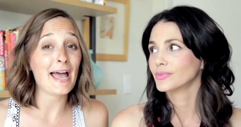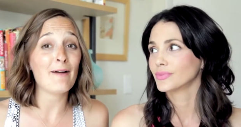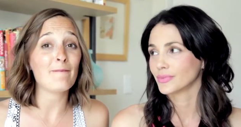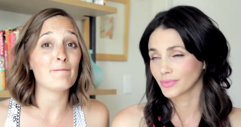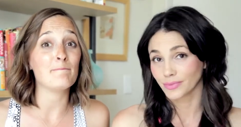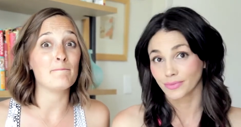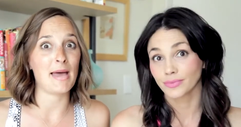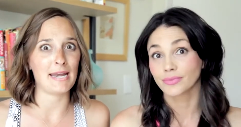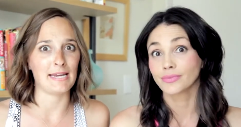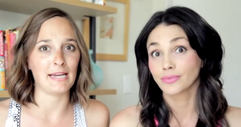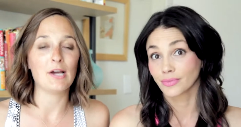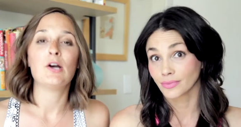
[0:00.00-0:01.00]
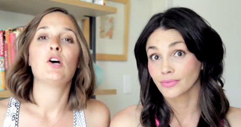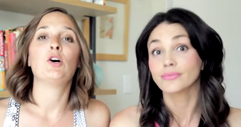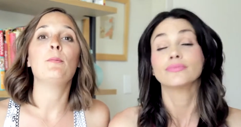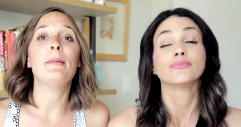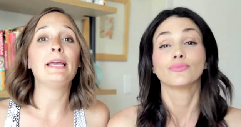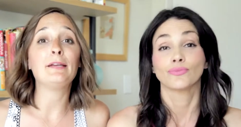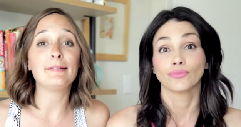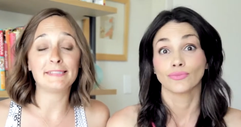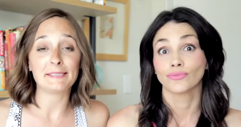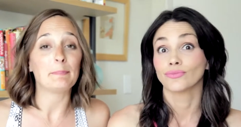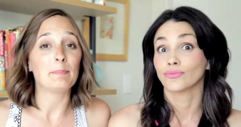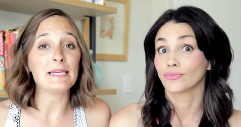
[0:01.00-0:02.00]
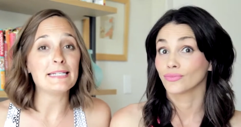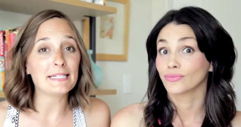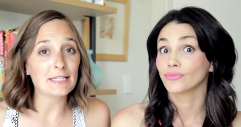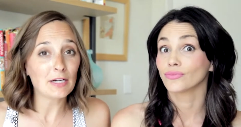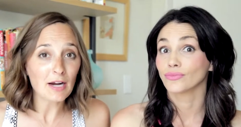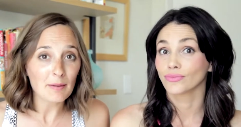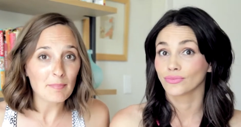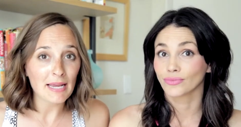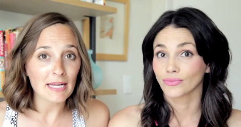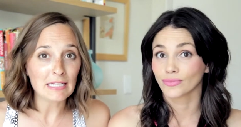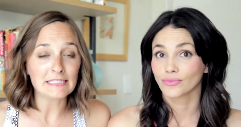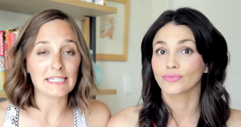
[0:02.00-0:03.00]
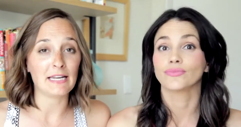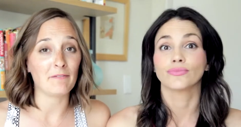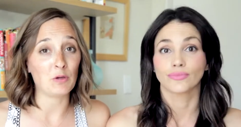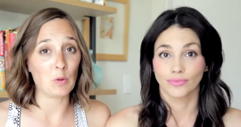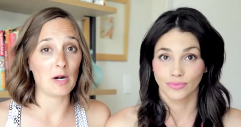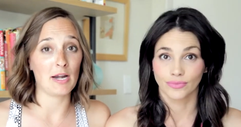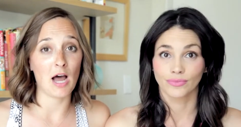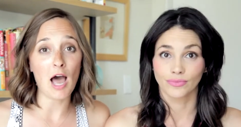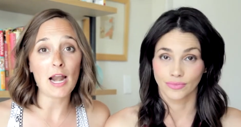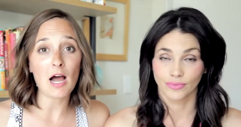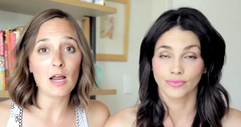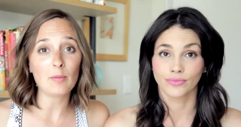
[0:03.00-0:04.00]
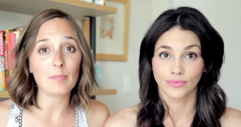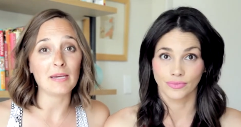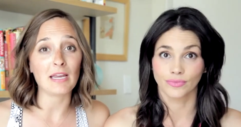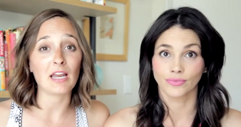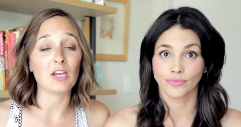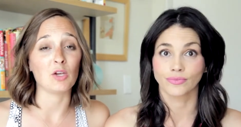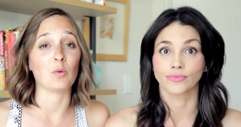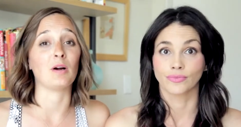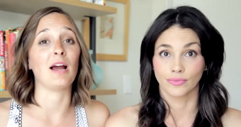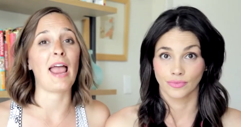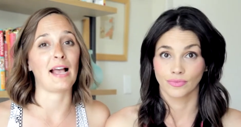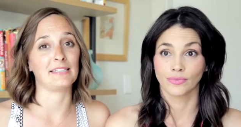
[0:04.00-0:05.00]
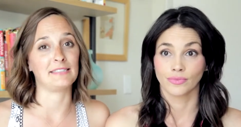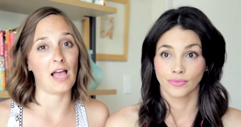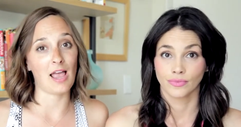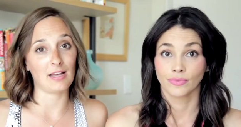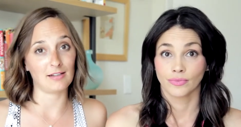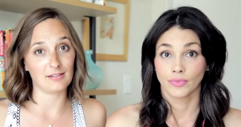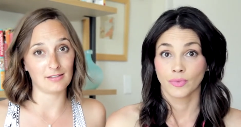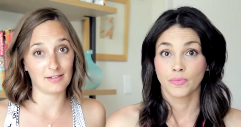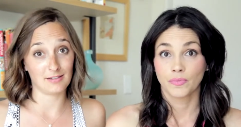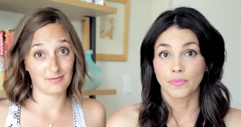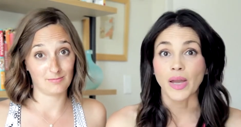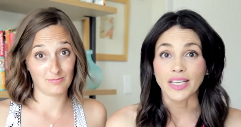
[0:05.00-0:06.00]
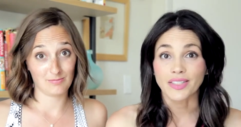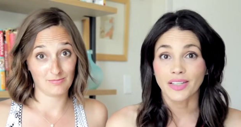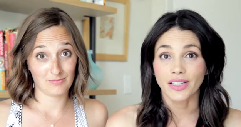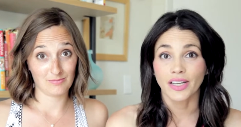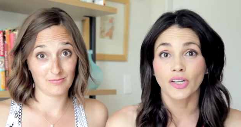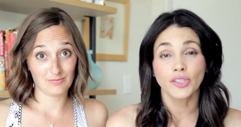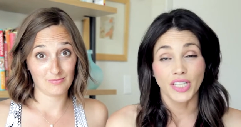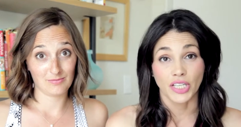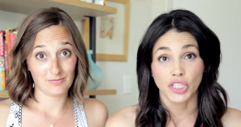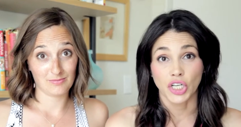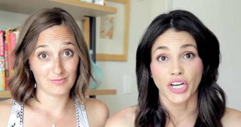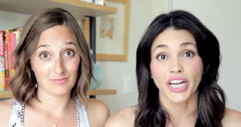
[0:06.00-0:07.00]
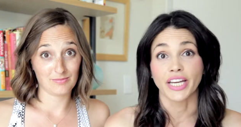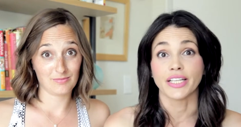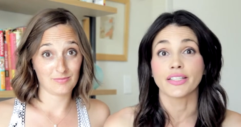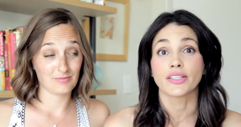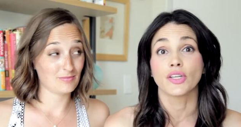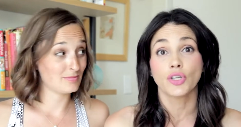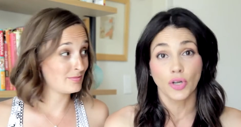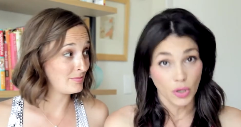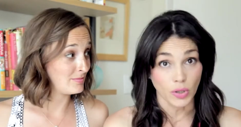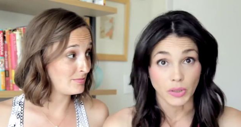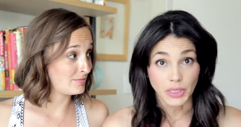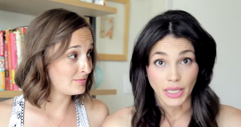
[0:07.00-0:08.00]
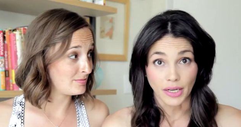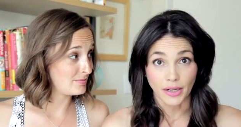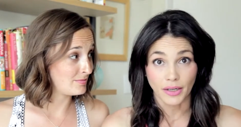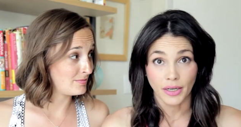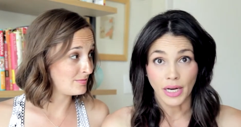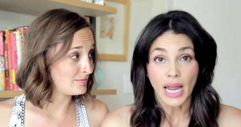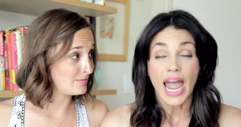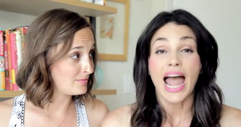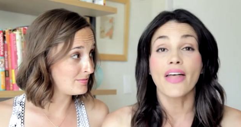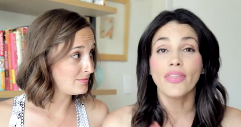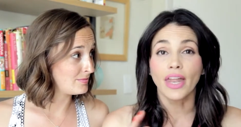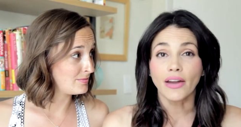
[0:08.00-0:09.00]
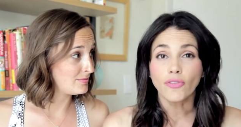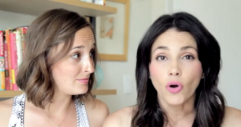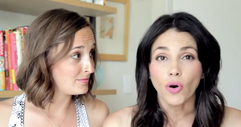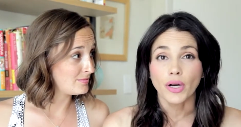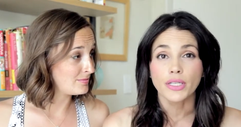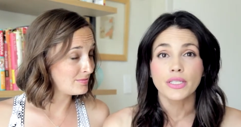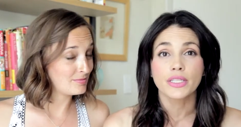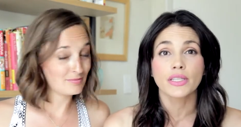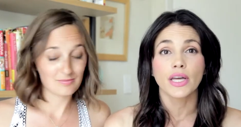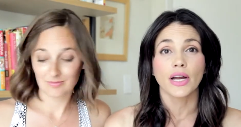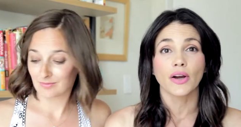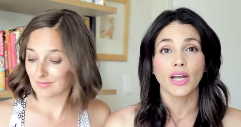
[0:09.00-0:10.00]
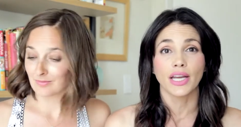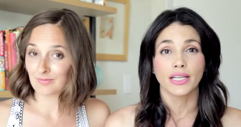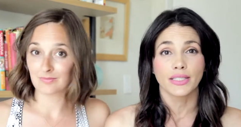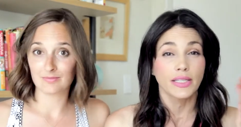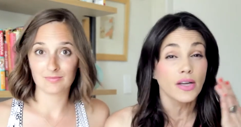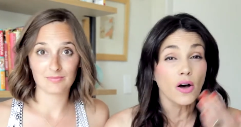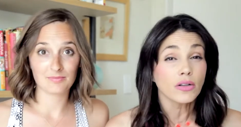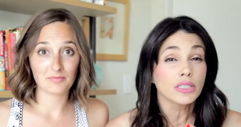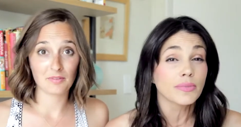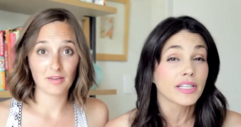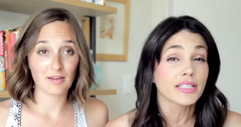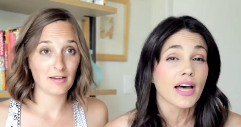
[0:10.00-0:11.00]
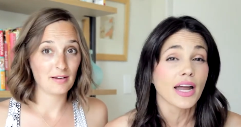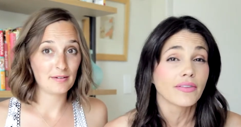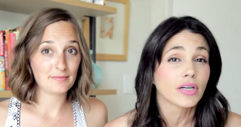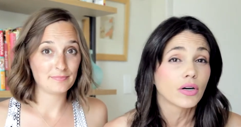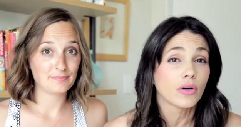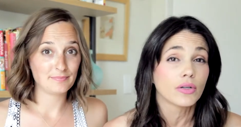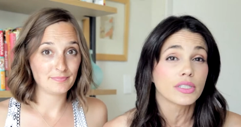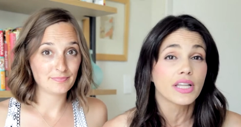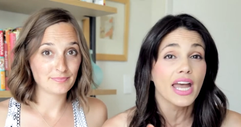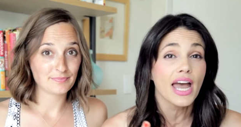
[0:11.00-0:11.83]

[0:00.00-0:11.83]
Speaker 1: have many who make you submit to their commands, and if you are not on beat, you are exiled.
Speaker 2: Basically, your teacher is your cult leader. And then, of course, there is the ultimate sign of a cult they